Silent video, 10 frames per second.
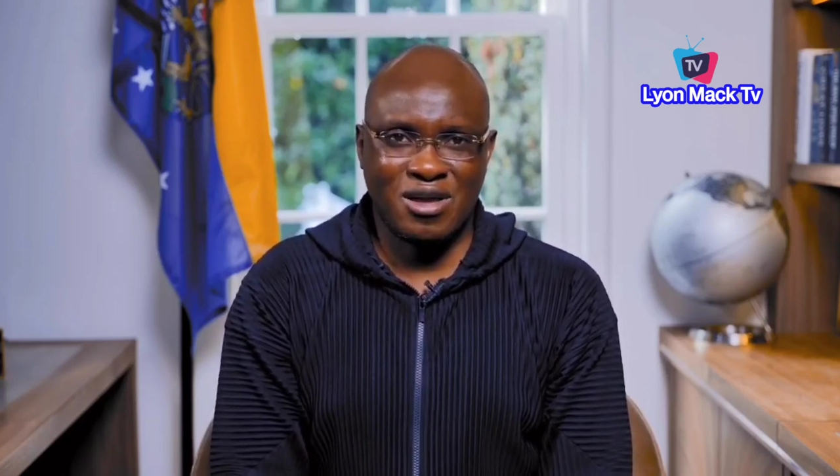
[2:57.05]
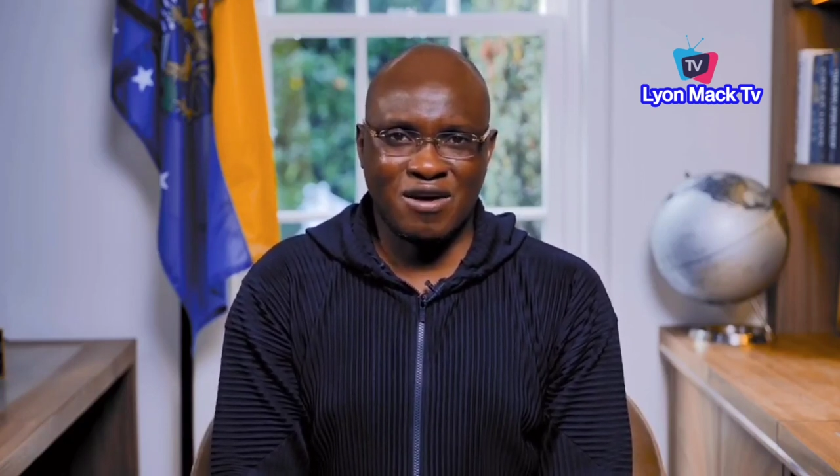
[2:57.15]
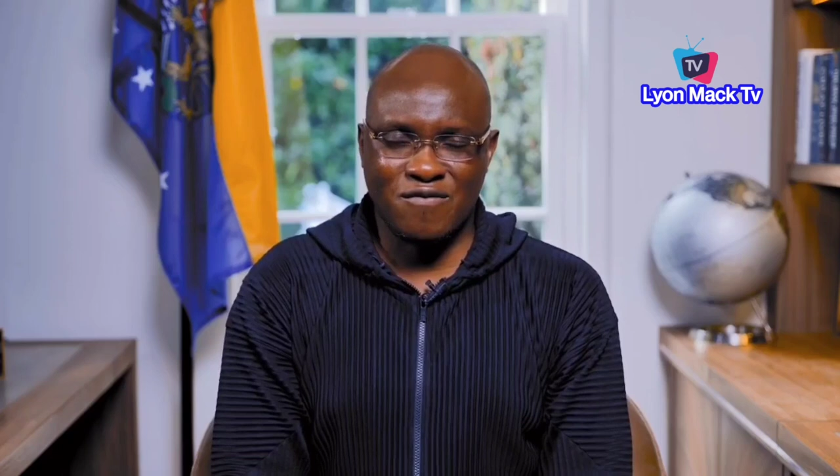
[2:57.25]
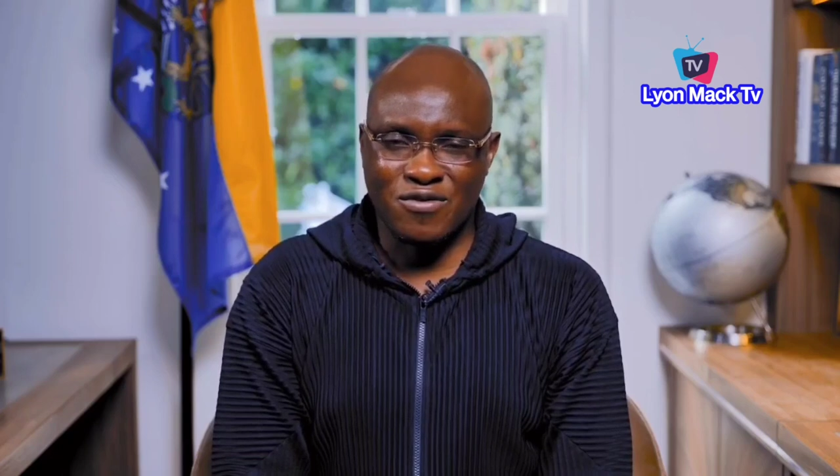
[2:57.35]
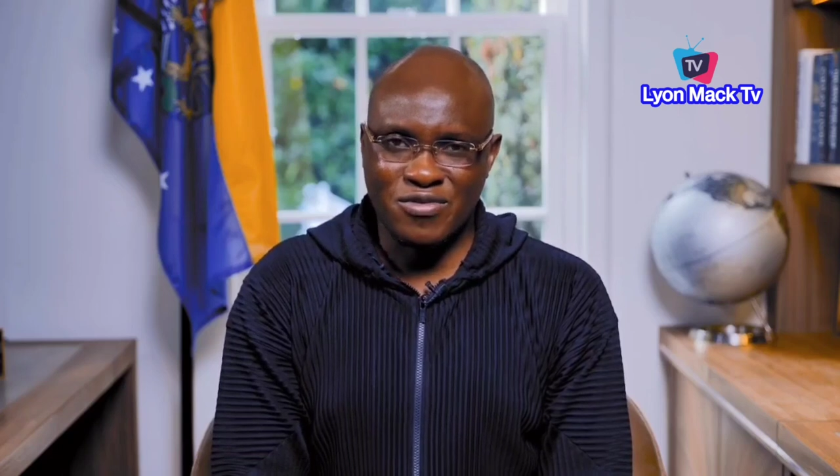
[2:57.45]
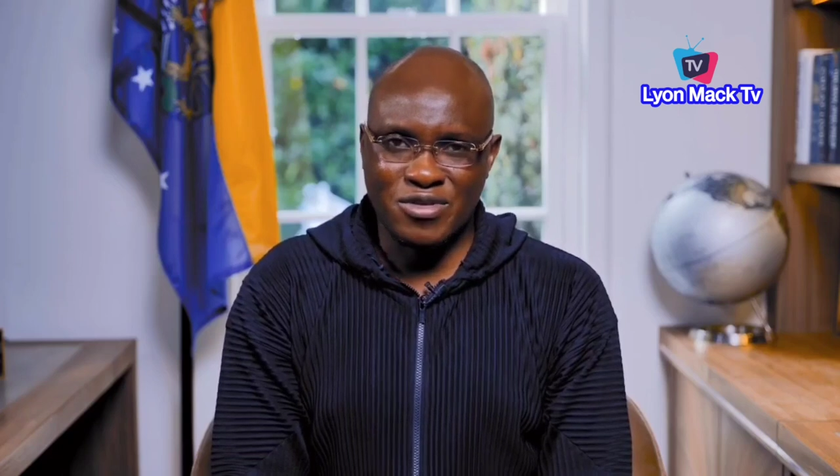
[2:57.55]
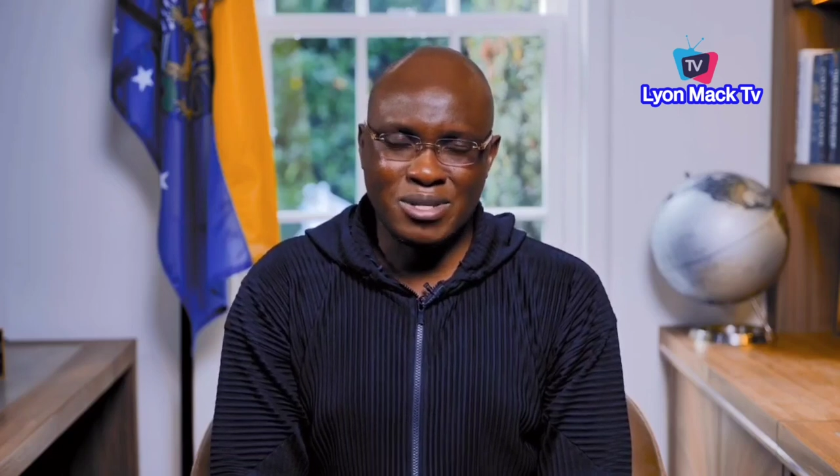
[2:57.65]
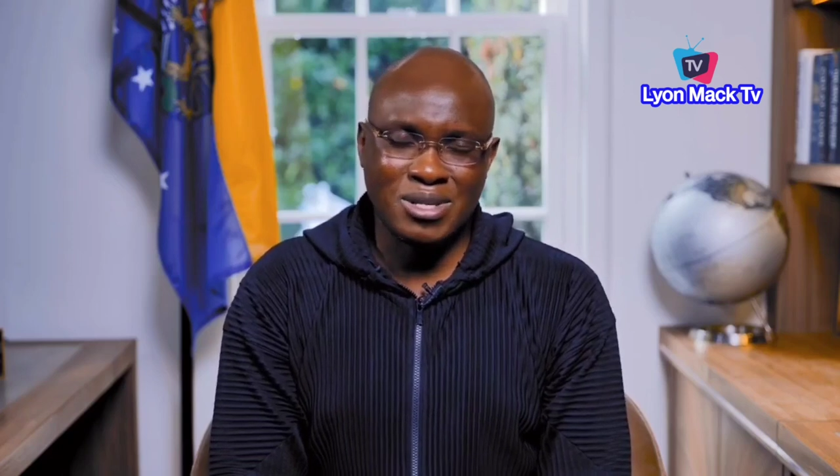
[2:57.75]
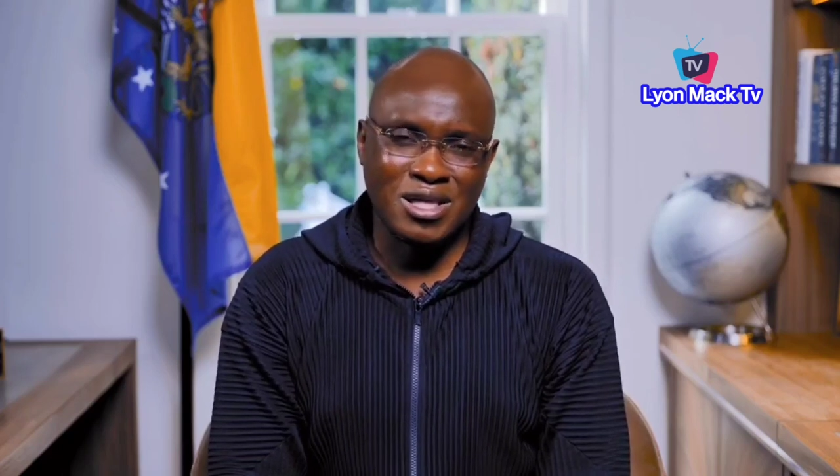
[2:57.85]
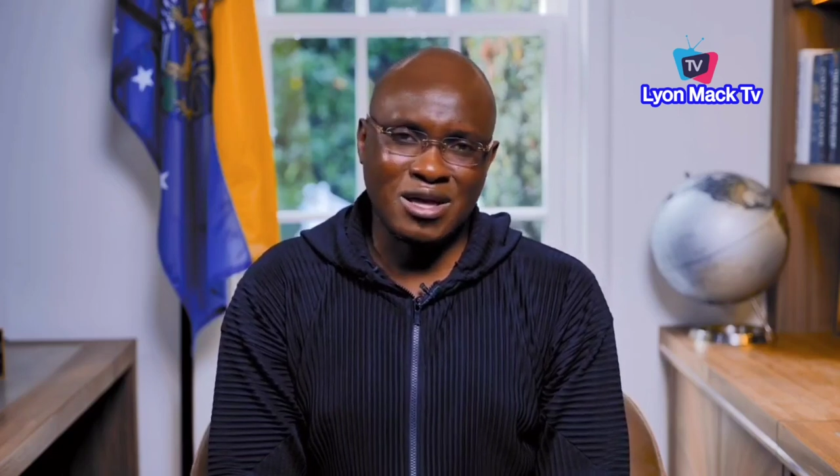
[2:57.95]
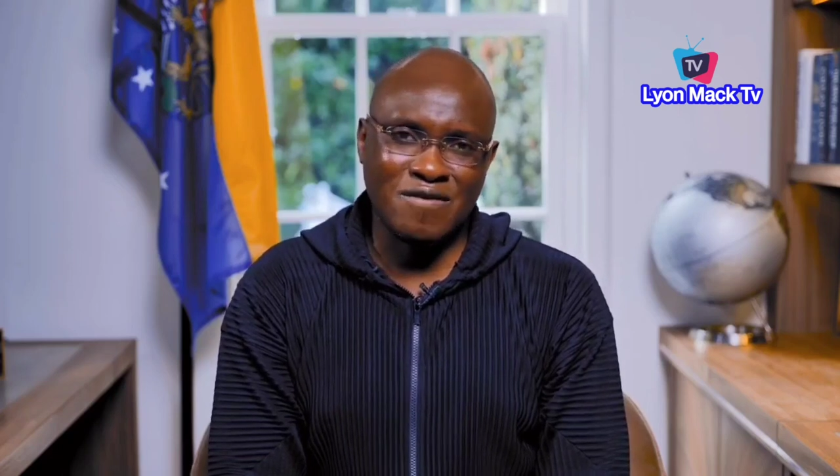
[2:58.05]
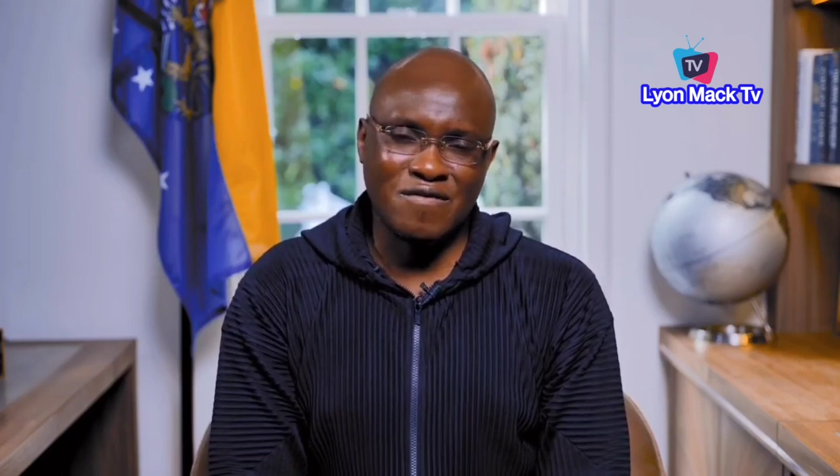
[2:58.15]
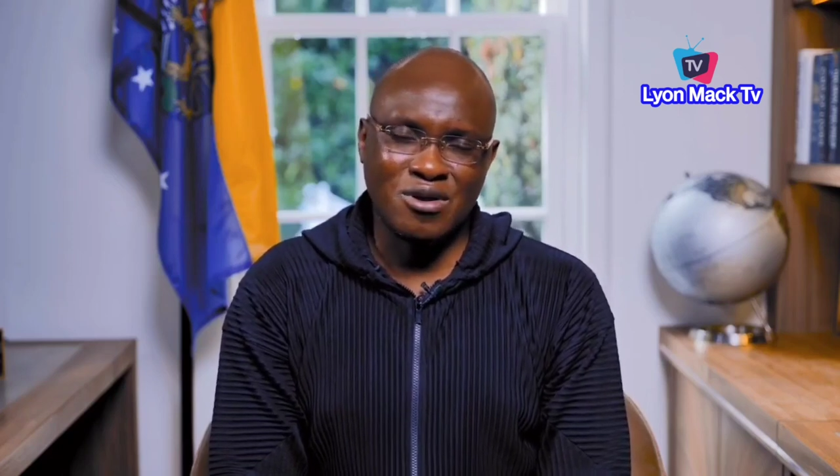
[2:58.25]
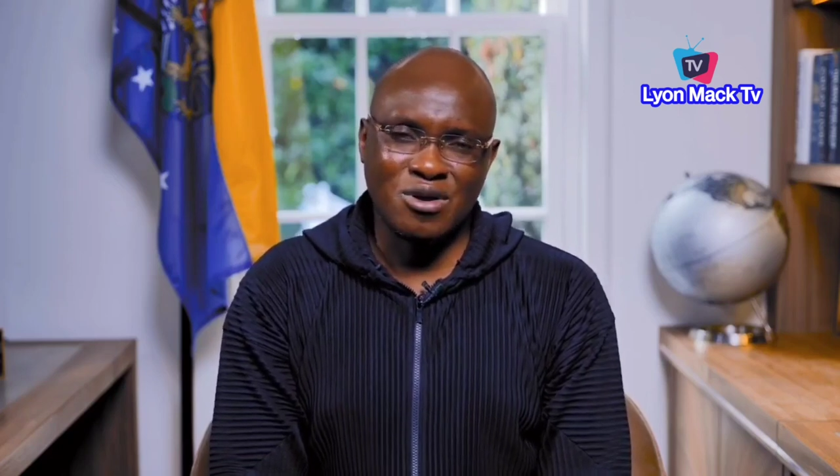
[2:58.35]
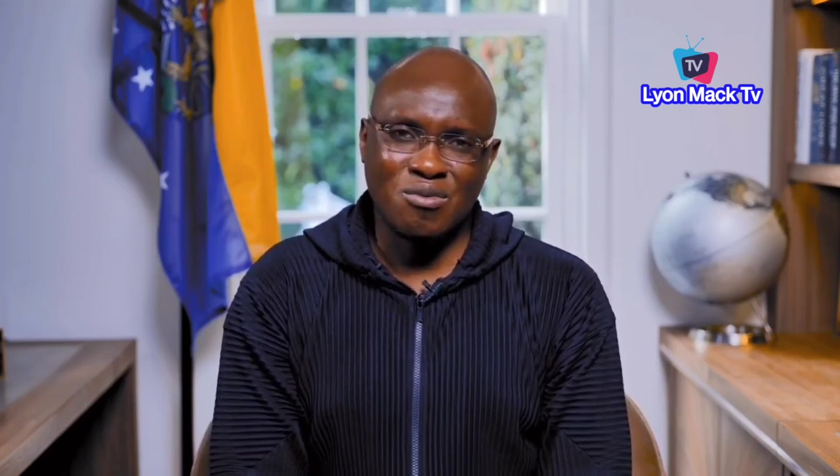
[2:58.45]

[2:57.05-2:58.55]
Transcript: And for this life,